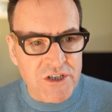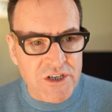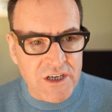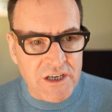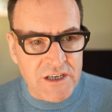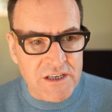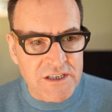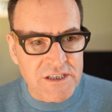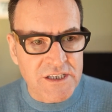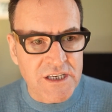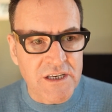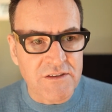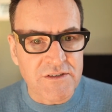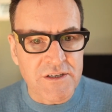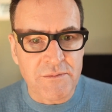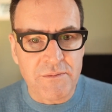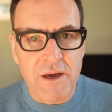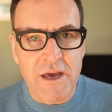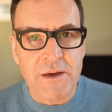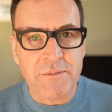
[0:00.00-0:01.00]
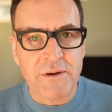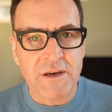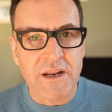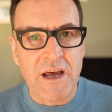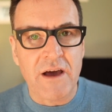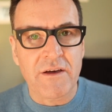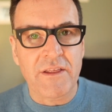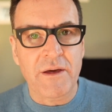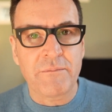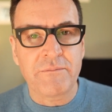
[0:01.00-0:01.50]
she conceives a baby
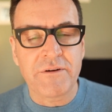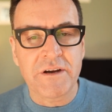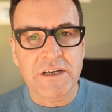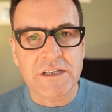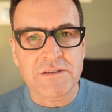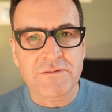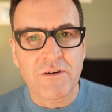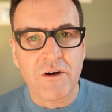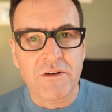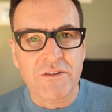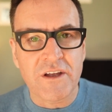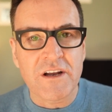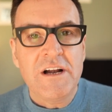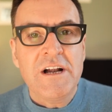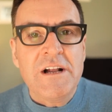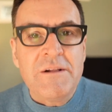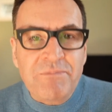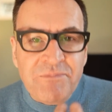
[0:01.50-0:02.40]
and how that brings forth.